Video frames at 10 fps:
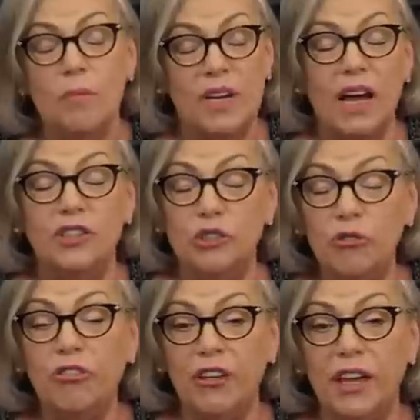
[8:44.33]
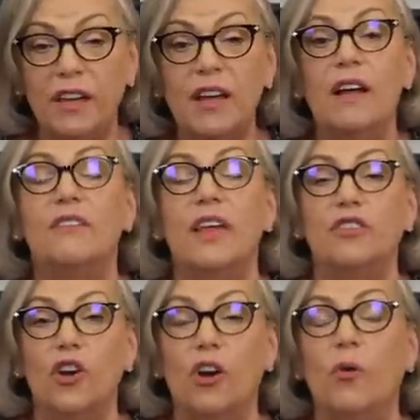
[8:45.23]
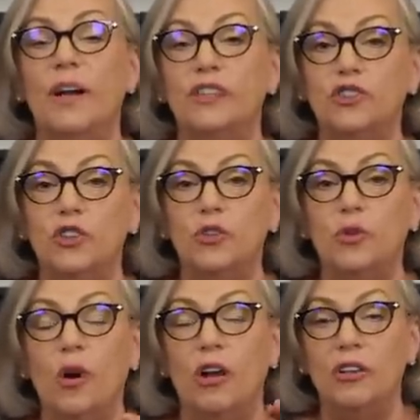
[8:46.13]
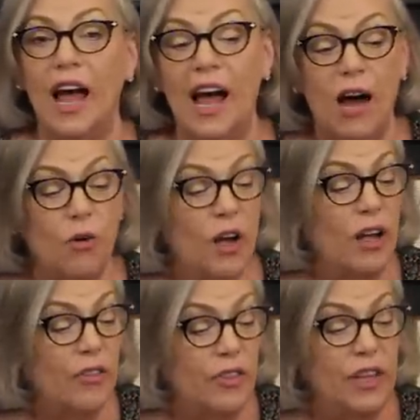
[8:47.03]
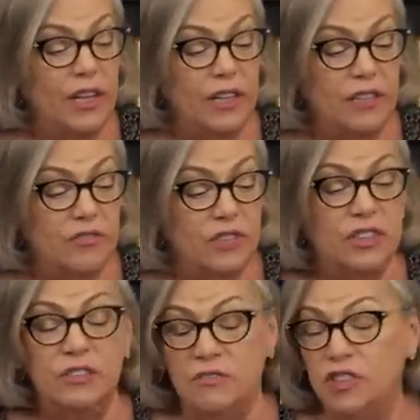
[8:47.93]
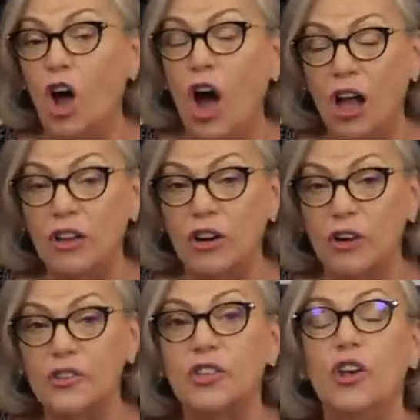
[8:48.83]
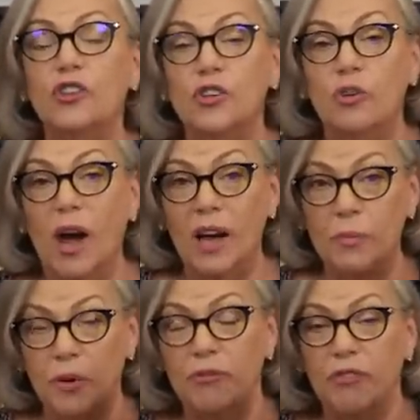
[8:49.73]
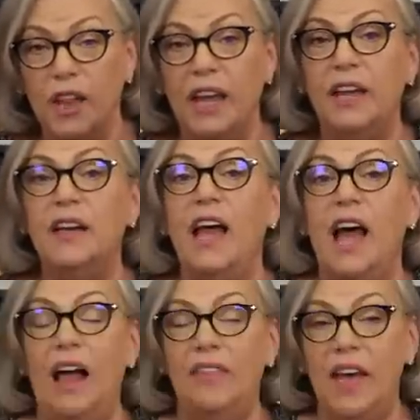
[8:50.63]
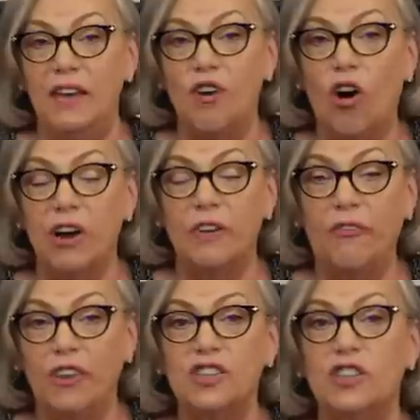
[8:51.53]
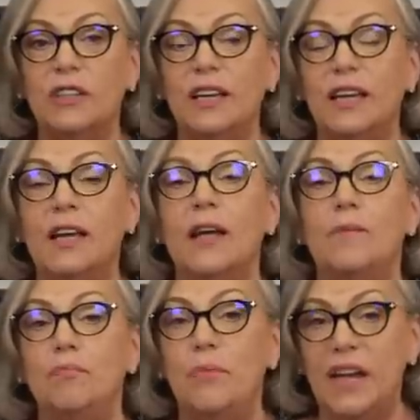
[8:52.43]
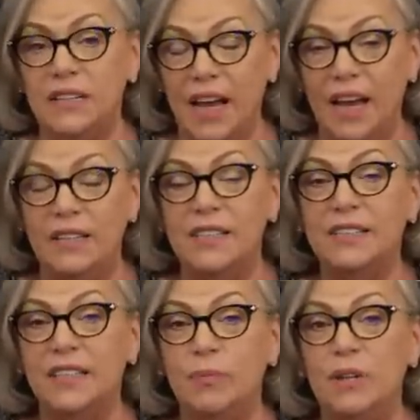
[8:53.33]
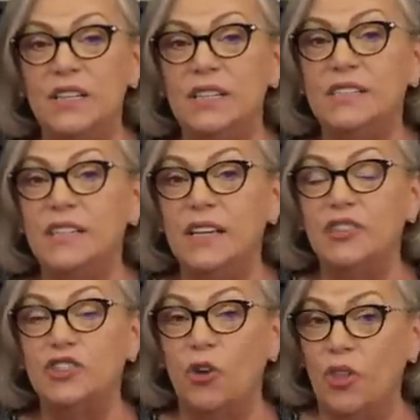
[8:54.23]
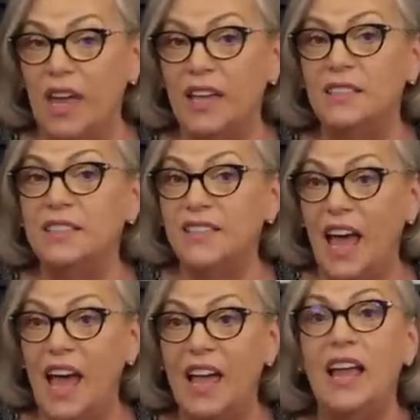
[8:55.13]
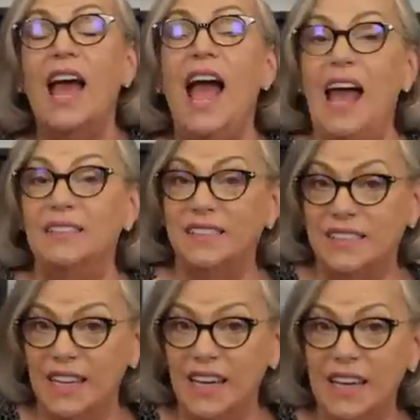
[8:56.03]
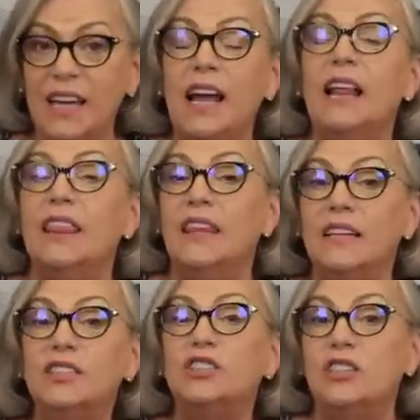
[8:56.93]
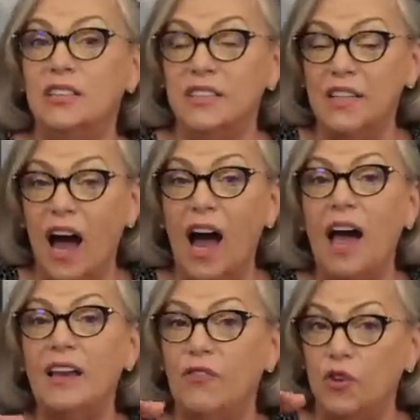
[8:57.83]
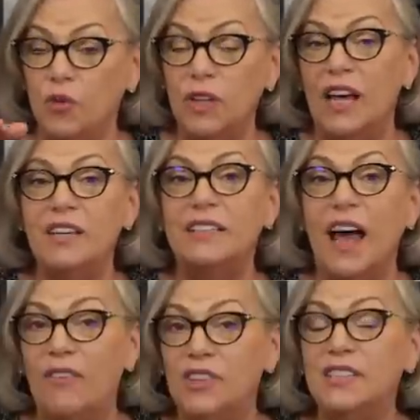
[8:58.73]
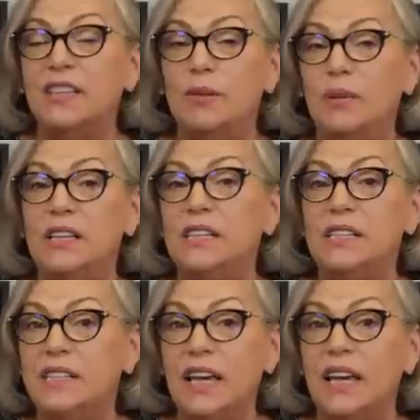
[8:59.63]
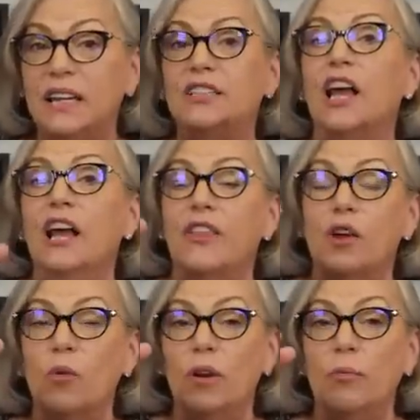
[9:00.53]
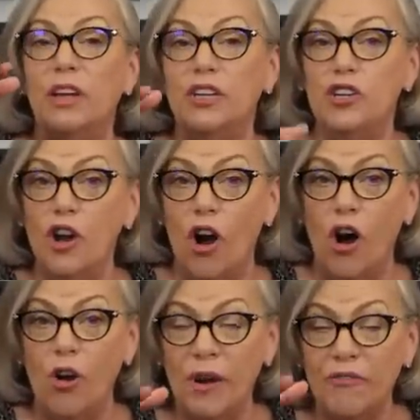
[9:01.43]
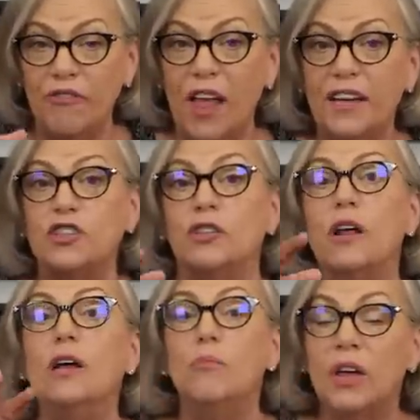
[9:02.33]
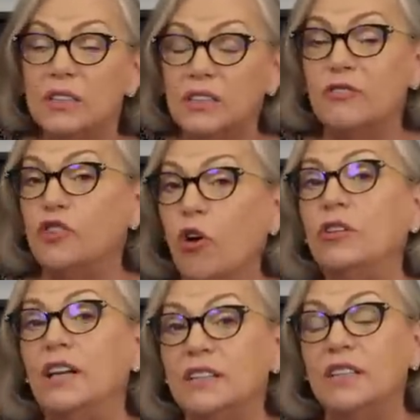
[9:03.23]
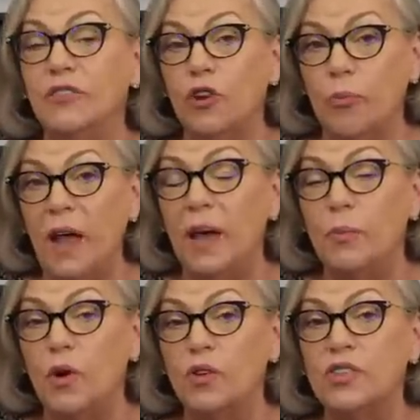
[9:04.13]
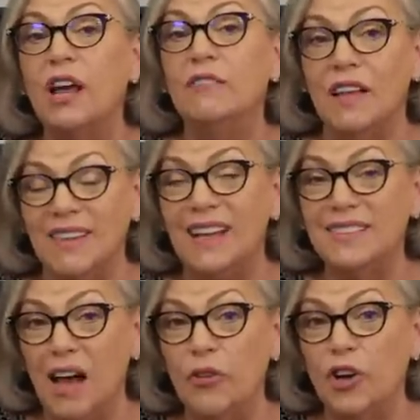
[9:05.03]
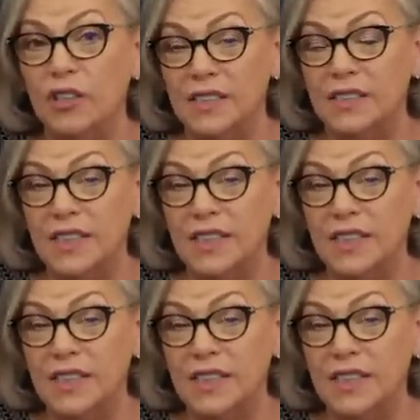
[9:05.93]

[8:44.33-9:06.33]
But I do think that they're going to allow the dollars to hyperinflate and then artificially maintain the C B D Cs so they can say, and see, this does not, if you let us have the C B D Cs, there will be no inflation, because they've told us in their papers that that's how they're going to